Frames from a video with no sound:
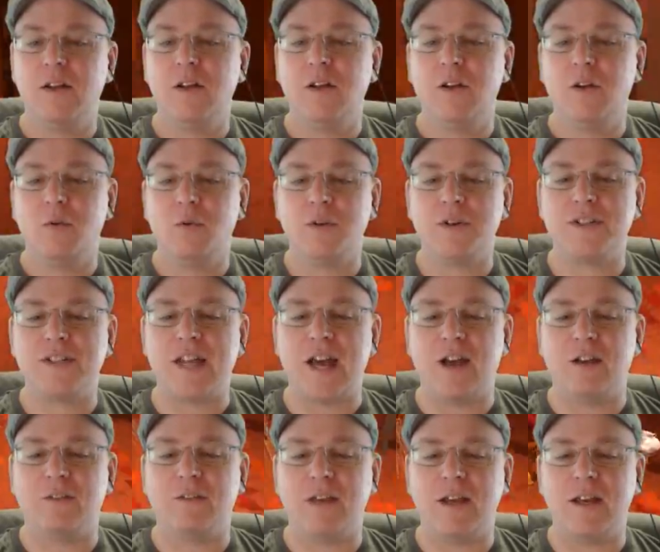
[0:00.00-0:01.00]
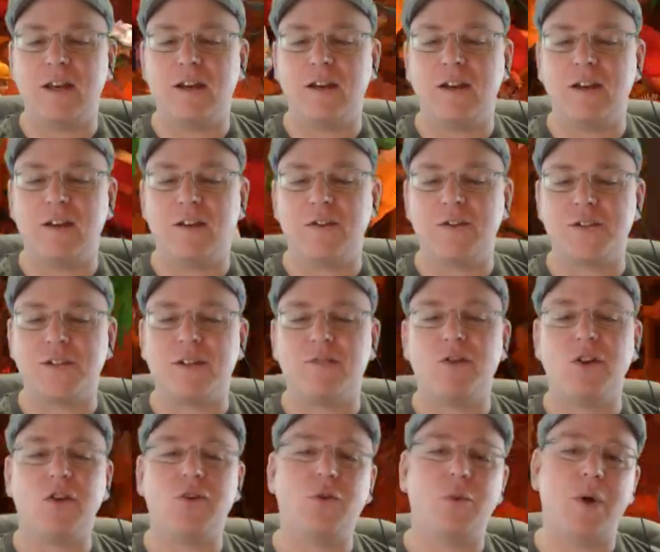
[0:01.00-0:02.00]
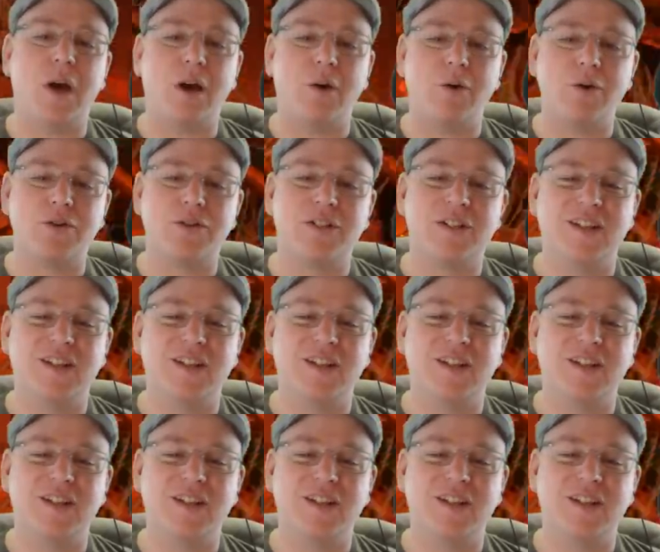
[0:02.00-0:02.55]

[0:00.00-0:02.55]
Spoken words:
was outdated in 72 hours.